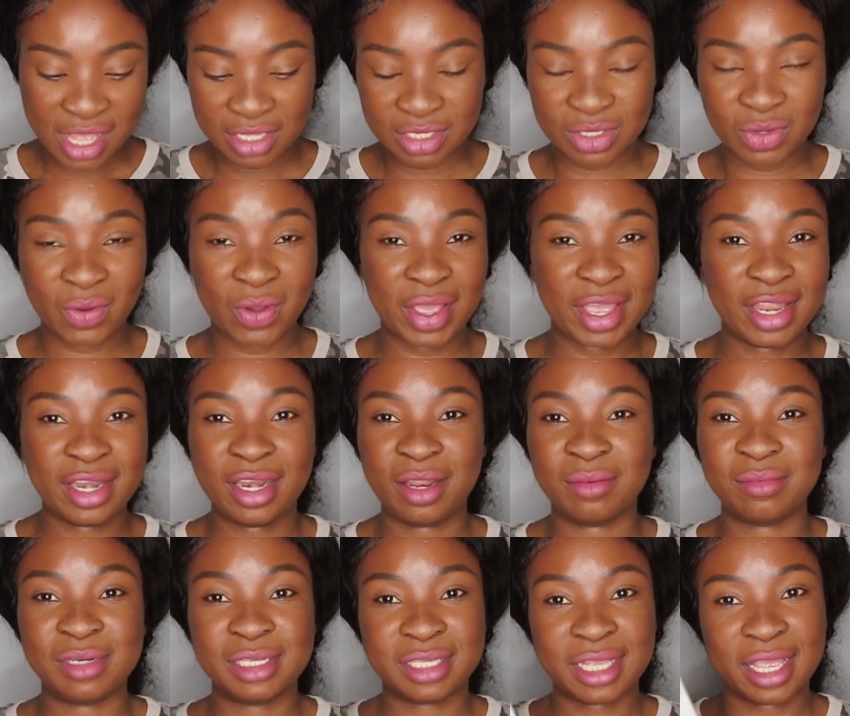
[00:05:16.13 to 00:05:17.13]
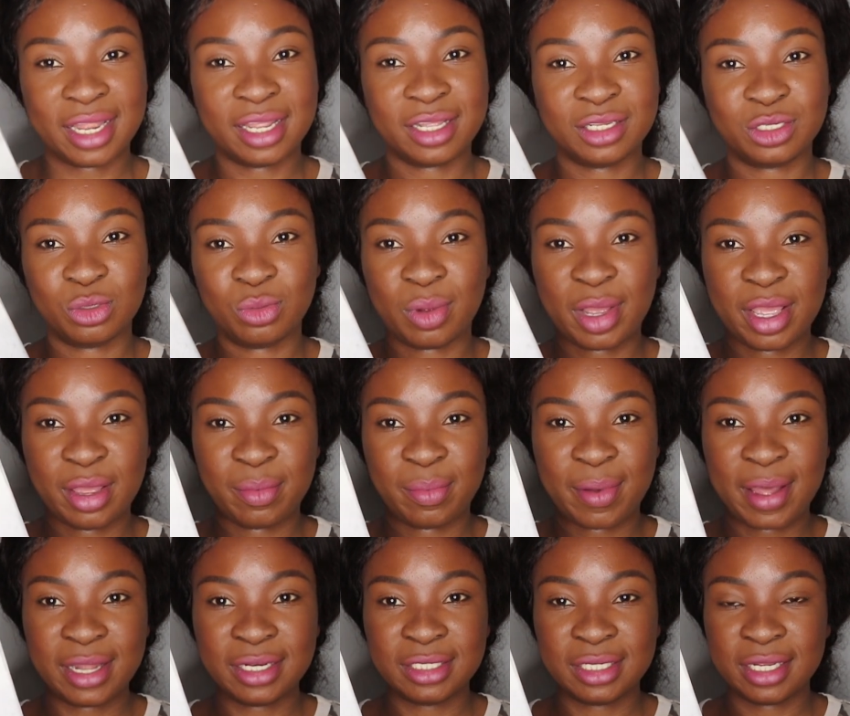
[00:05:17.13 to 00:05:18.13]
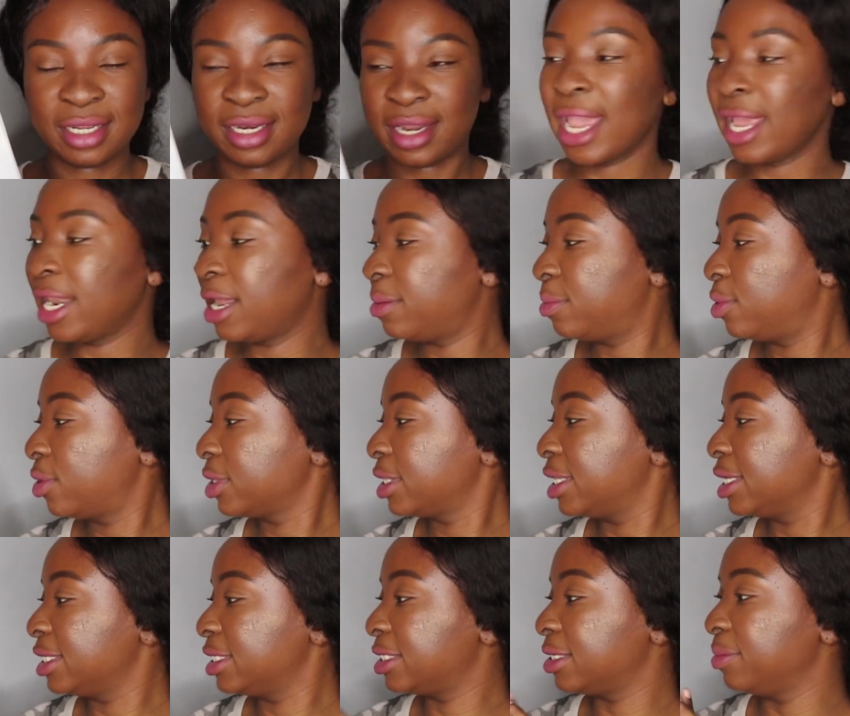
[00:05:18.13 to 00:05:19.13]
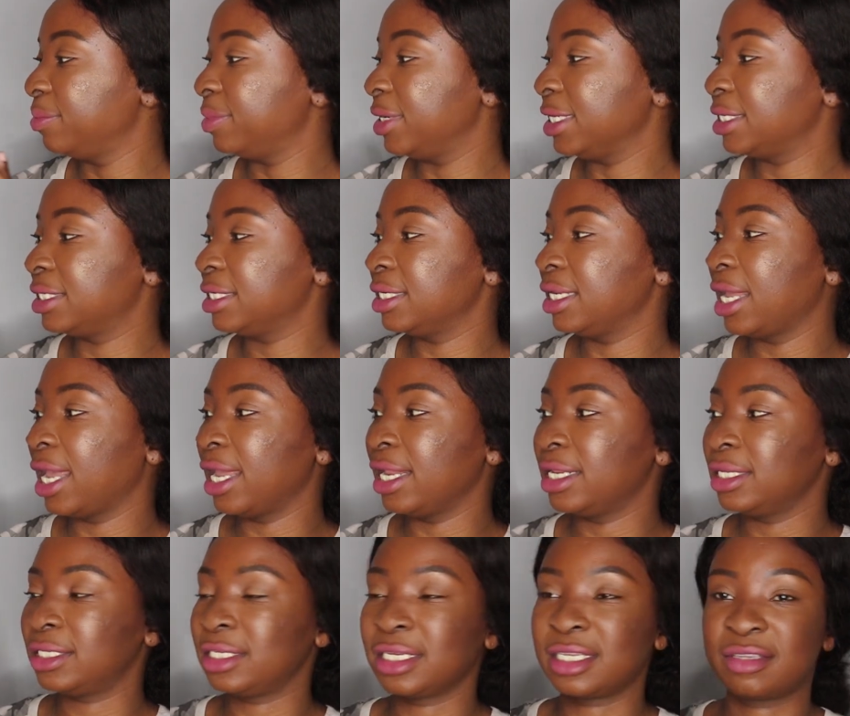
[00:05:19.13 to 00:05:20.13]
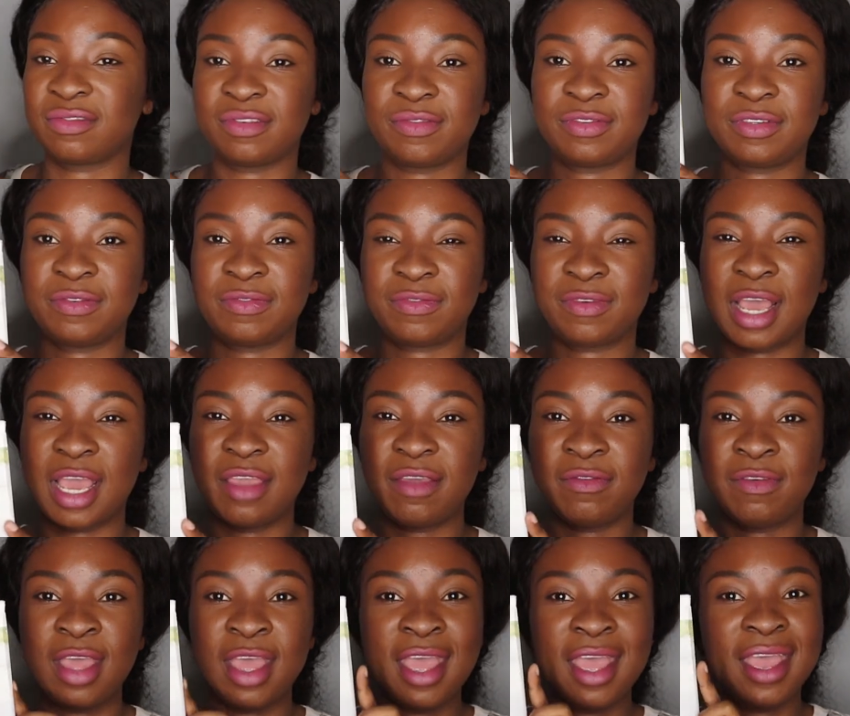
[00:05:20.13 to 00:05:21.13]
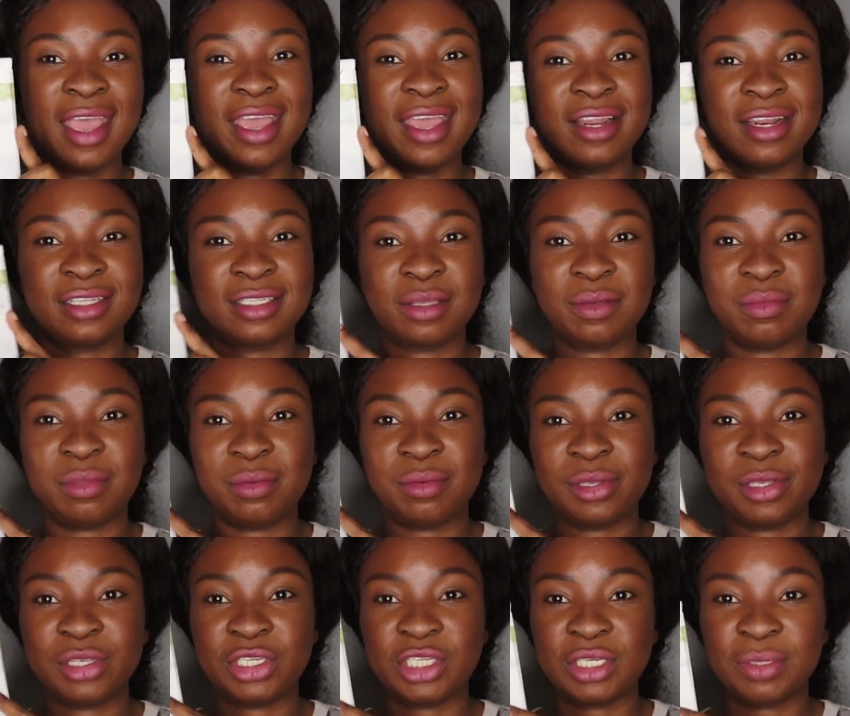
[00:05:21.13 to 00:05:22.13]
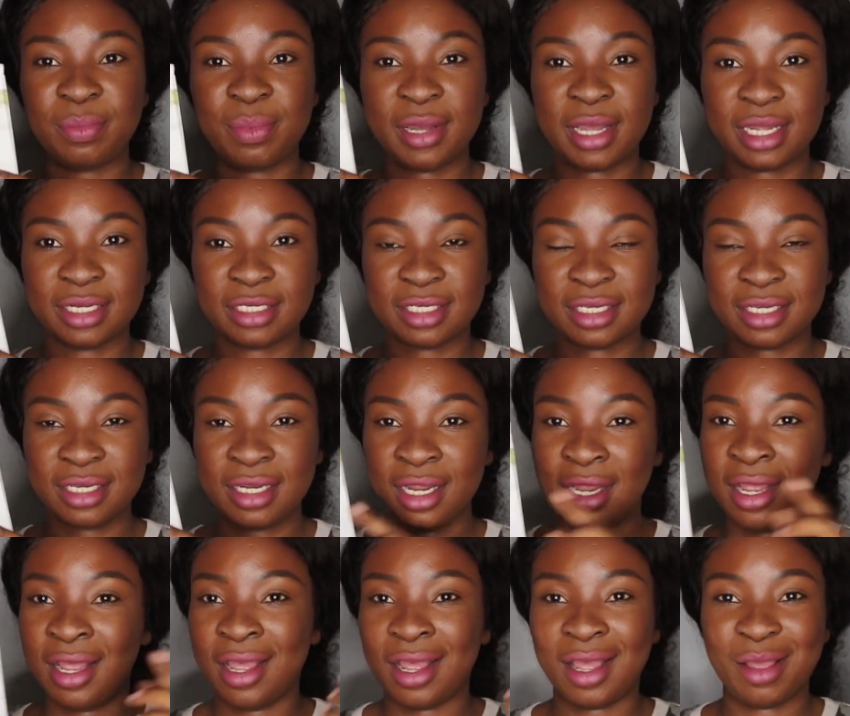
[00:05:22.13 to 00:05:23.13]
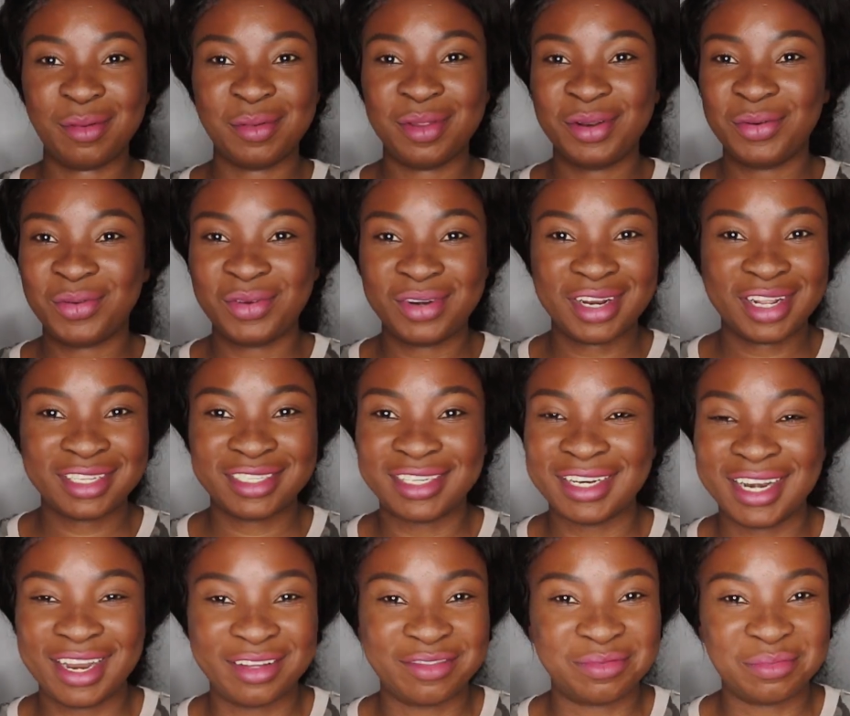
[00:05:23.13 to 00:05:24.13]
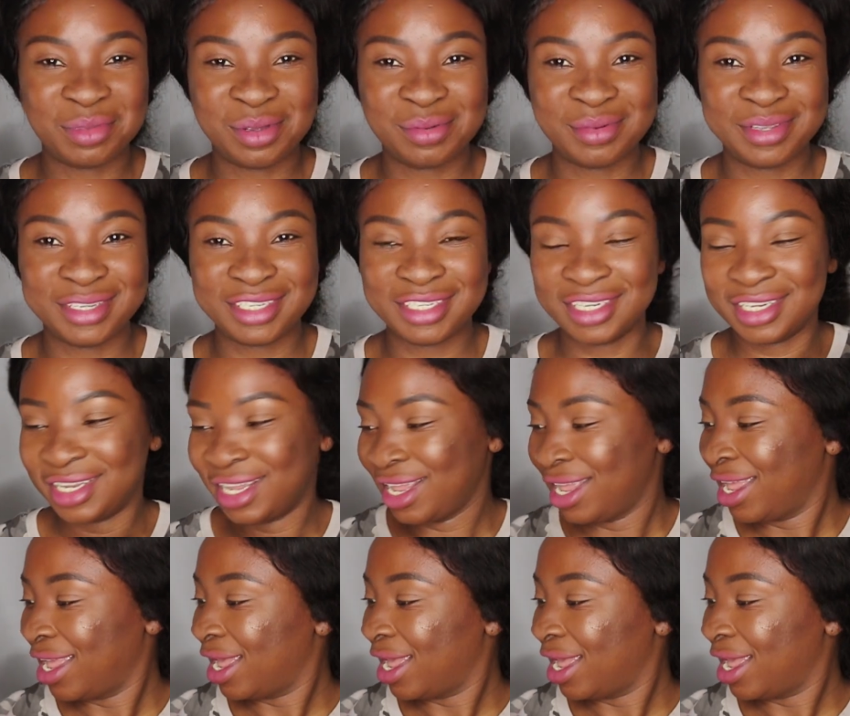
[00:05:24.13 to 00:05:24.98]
So I ended up deciding to buy a pattern, and I bought this Simplicity 8655, and it's a Mimi G pattern. I mean, who doesn't love Mimi G?